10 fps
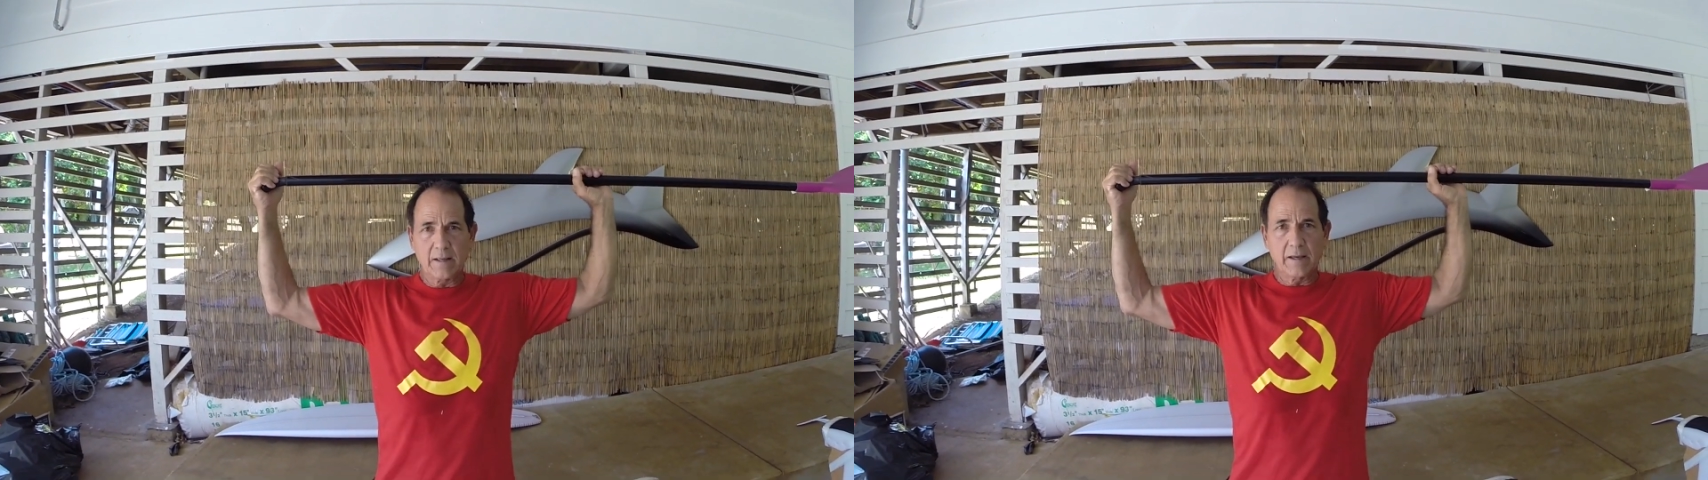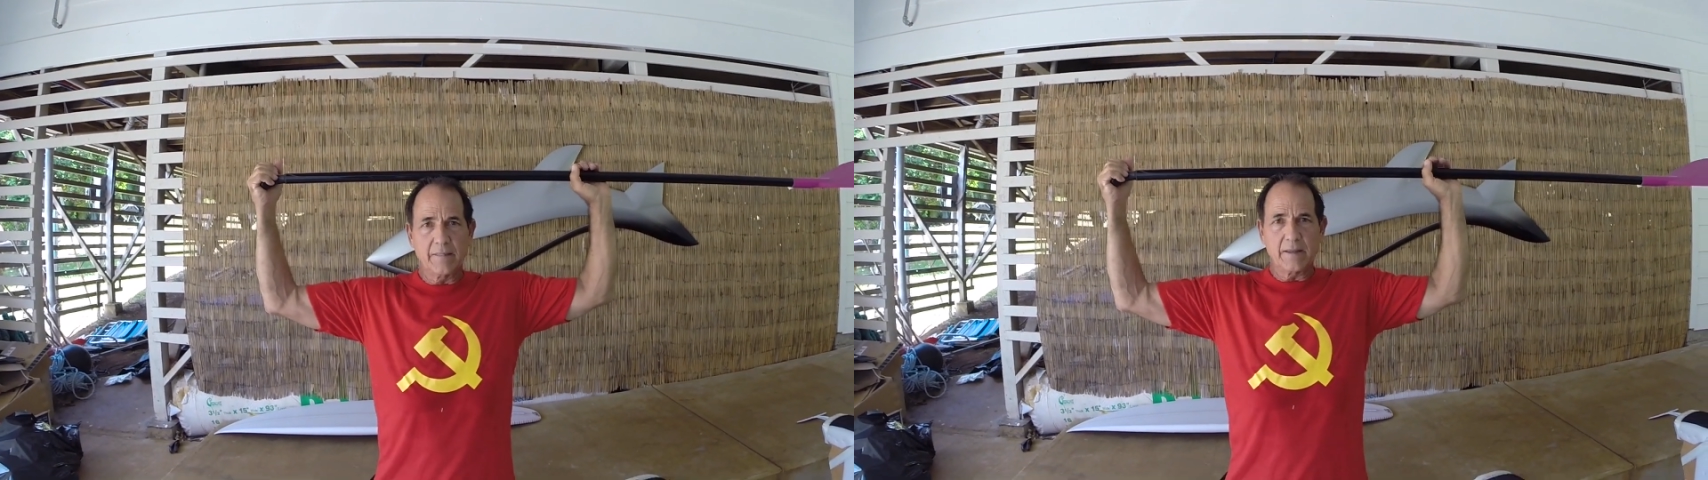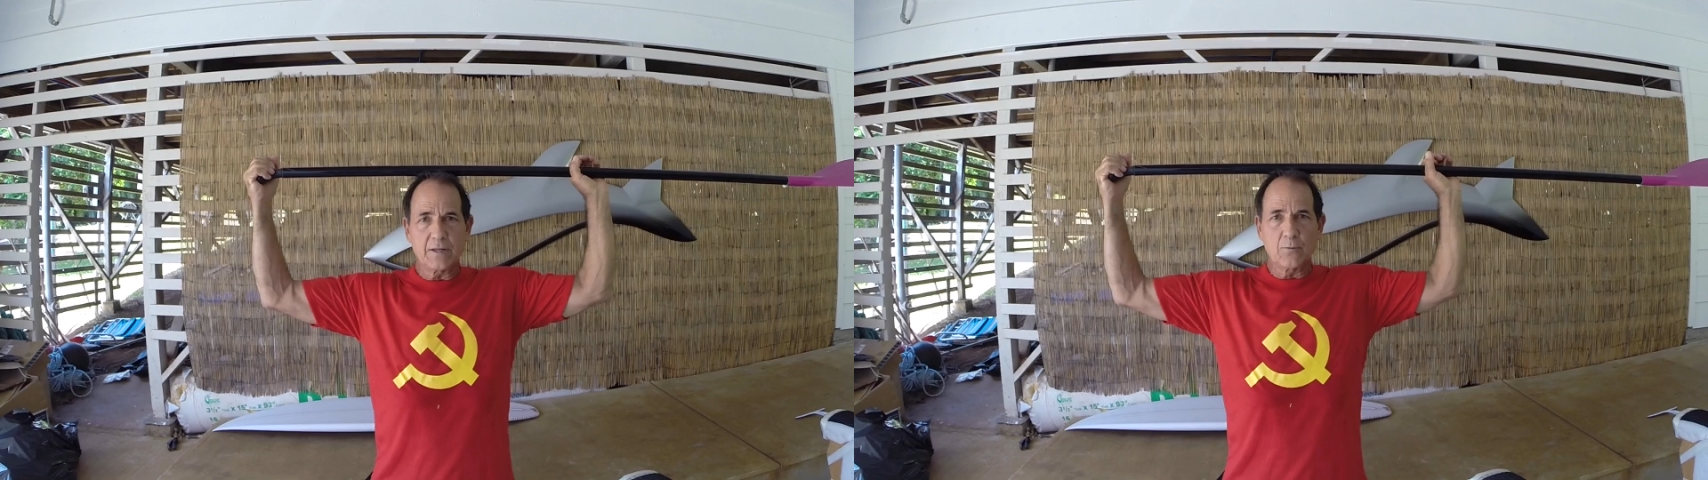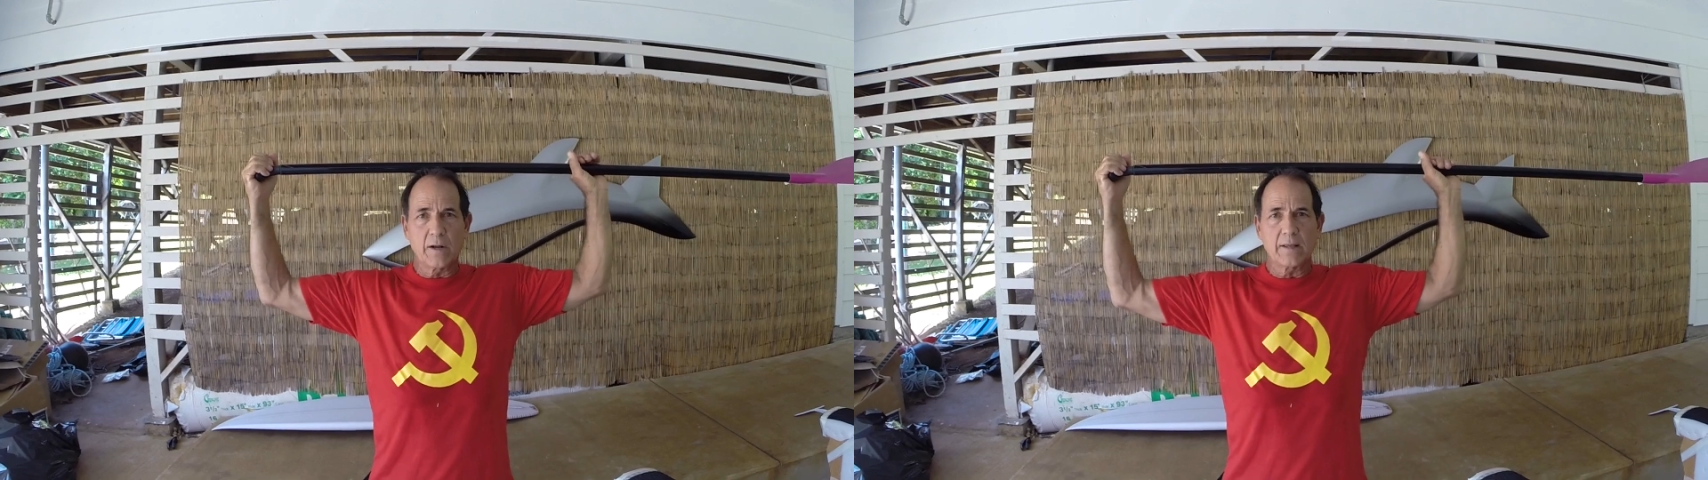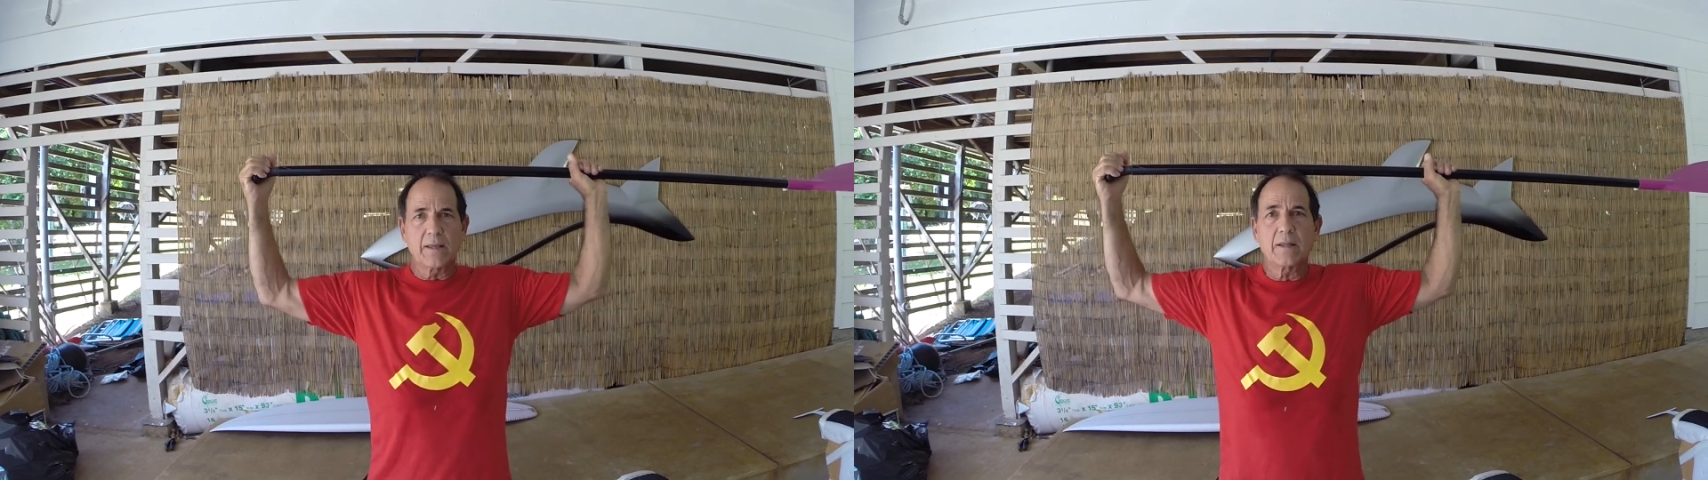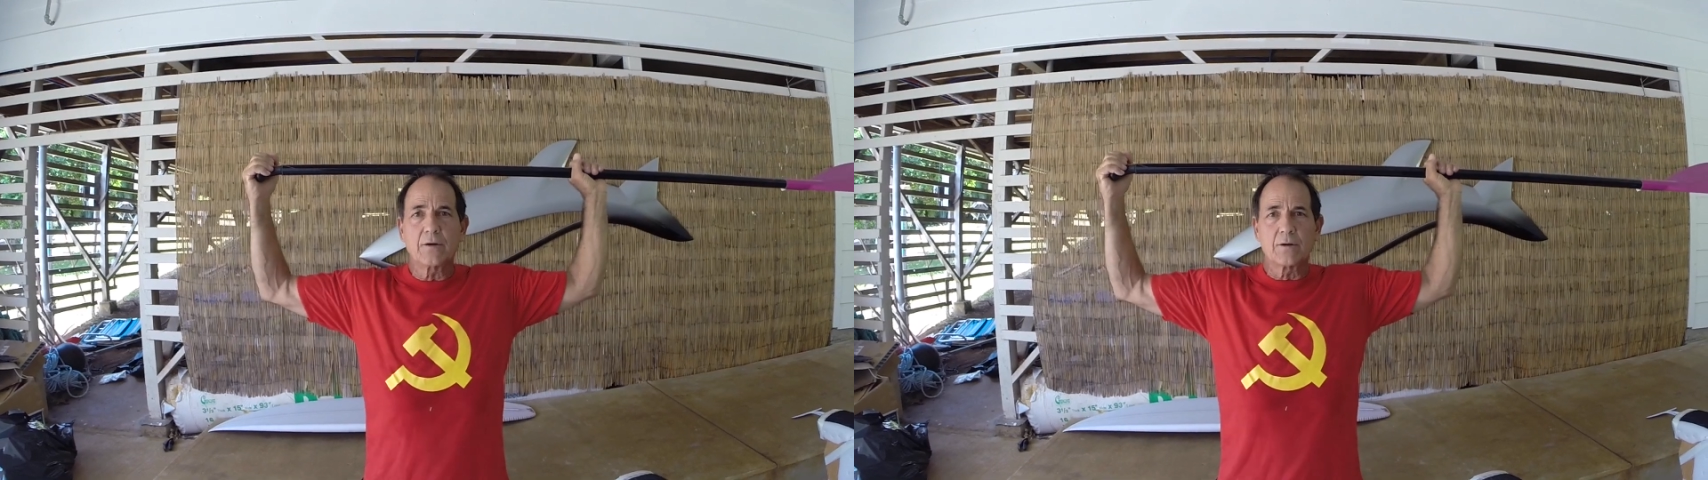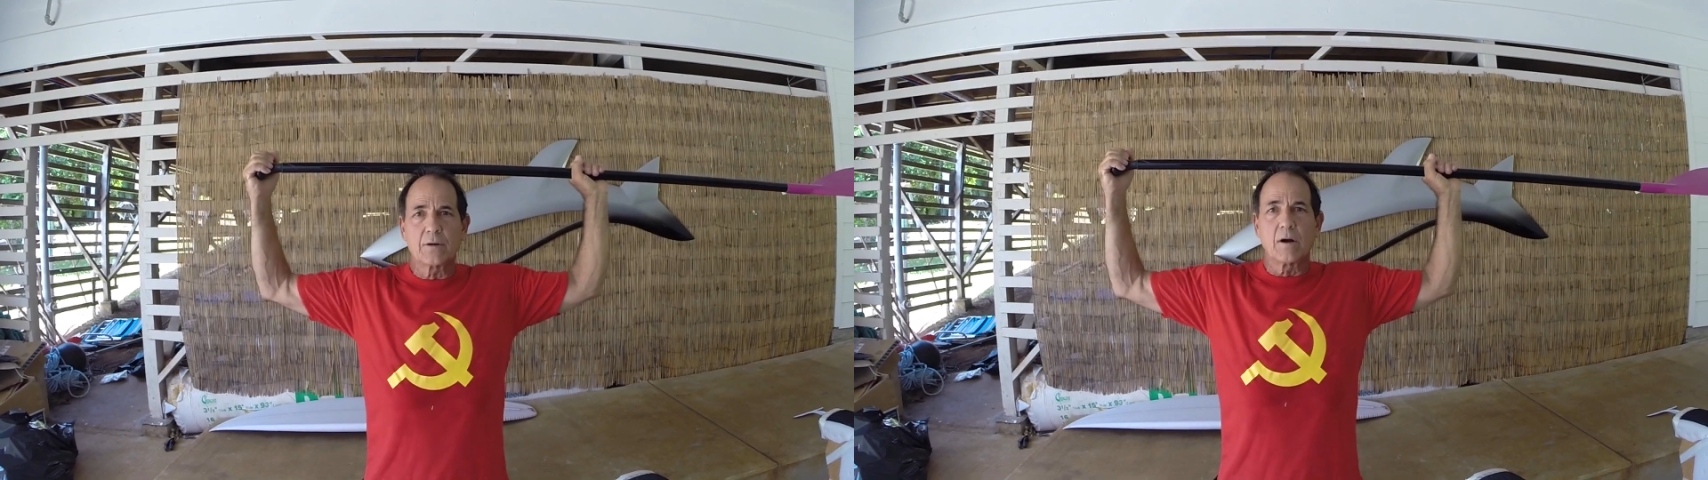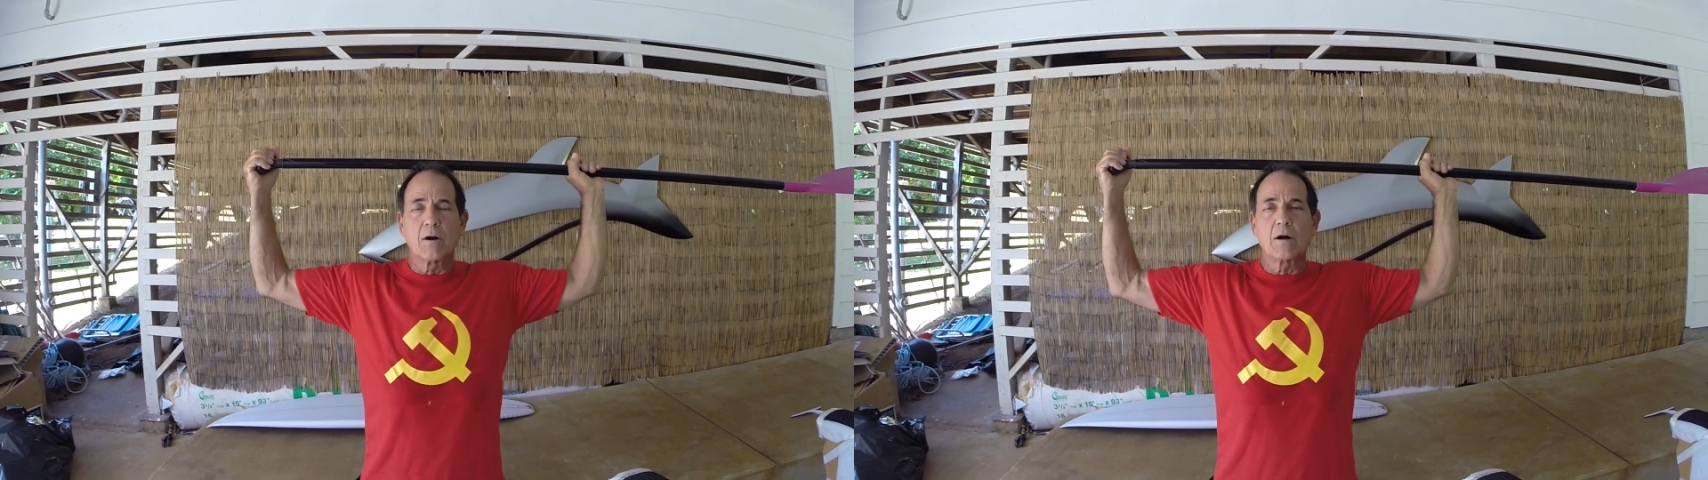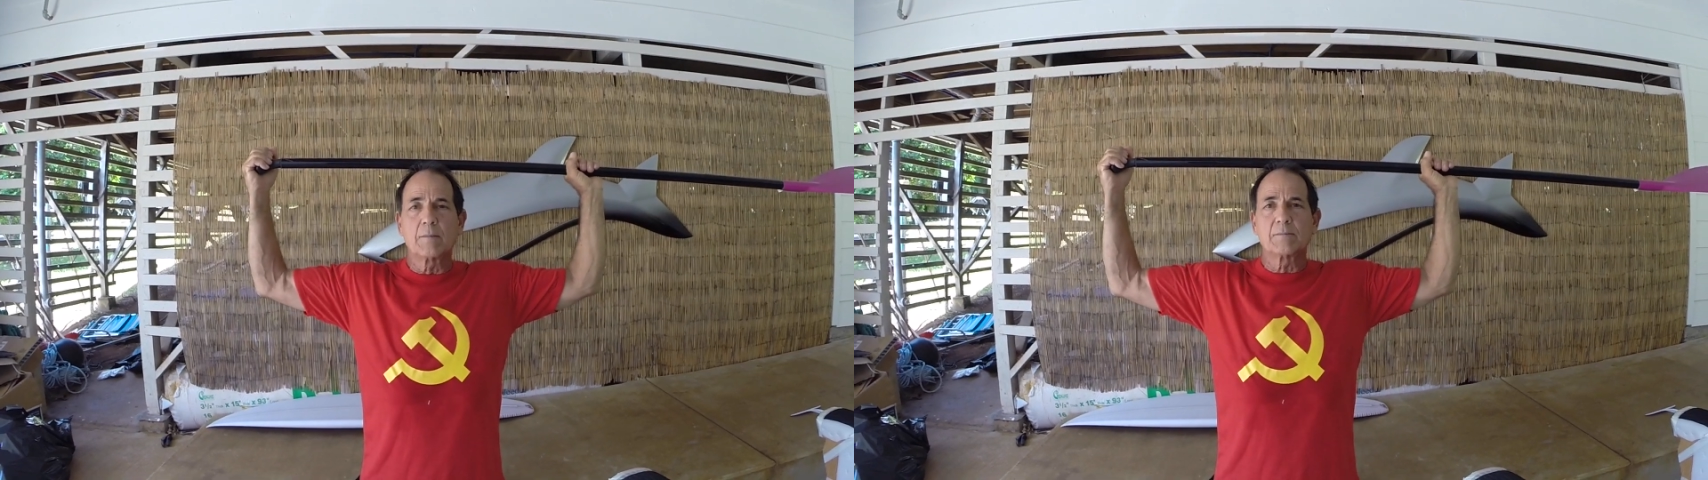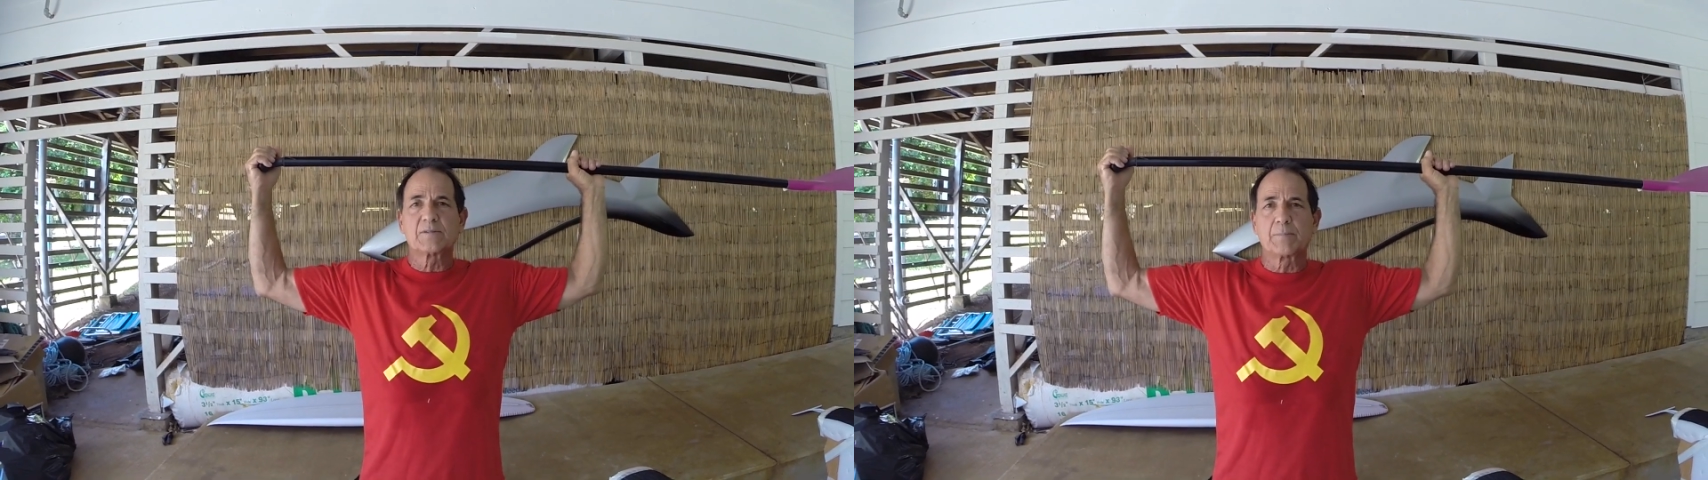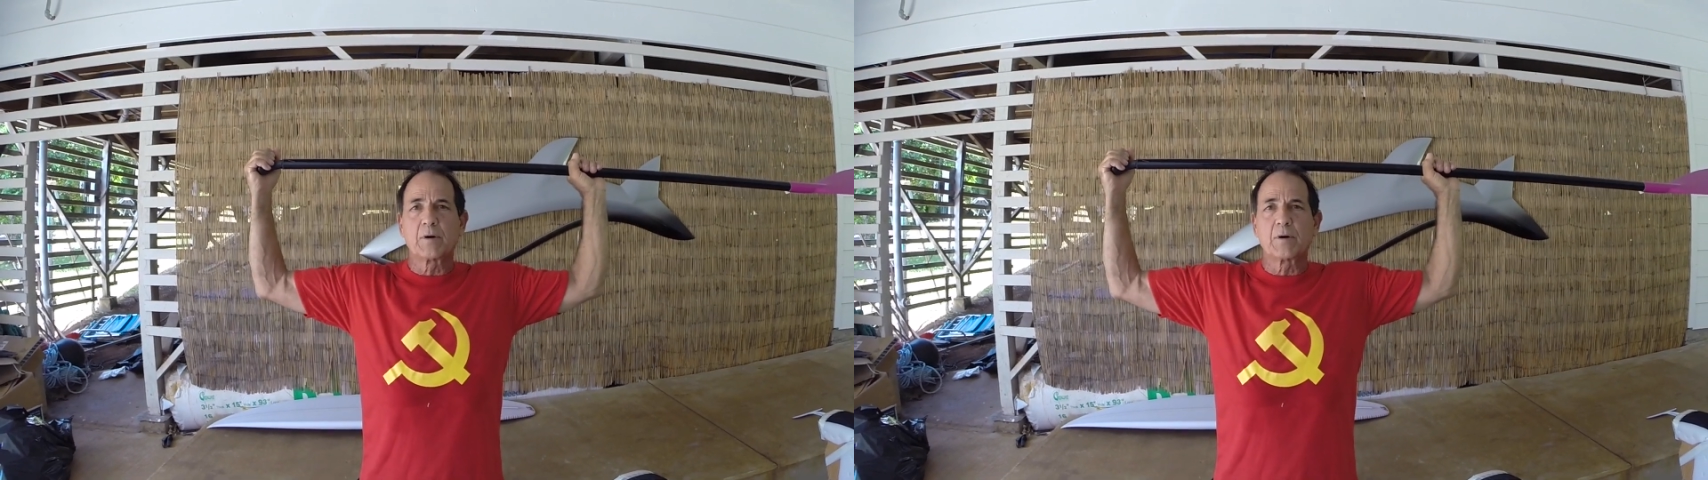and then you want to get your arms